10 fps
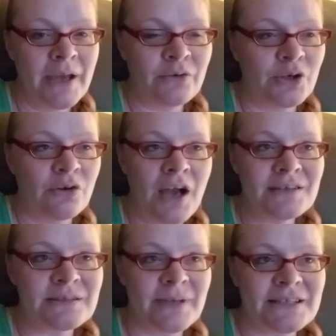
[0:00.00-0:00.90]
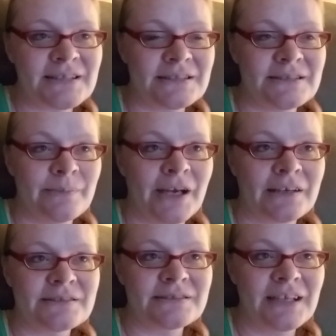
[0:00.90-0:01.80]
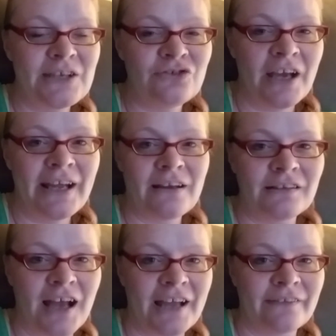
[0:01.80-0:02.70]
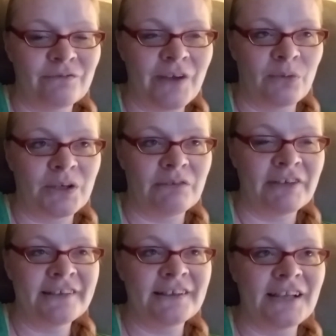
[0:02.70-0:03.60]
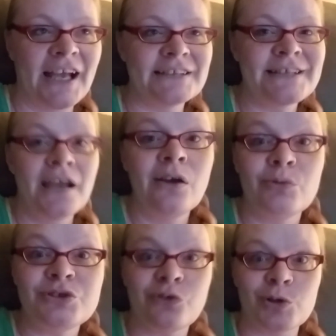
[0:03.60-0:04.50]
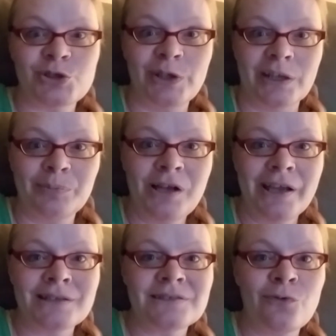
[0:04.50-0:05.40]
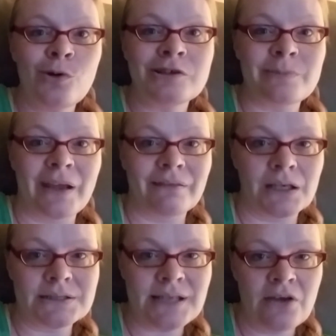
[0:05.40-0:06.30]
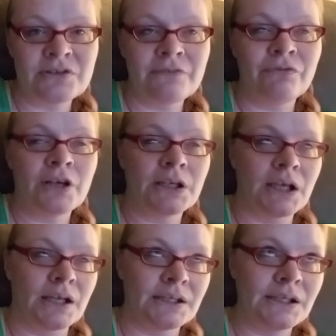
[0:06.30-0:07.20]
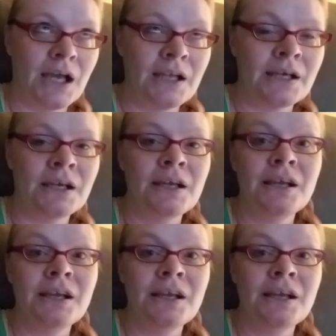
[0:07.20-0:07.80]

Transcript: I don't know. It cost him like $60. He tried out a lot and then found one he really liked, which of course you can get plugins for to make things sound different, yada yada.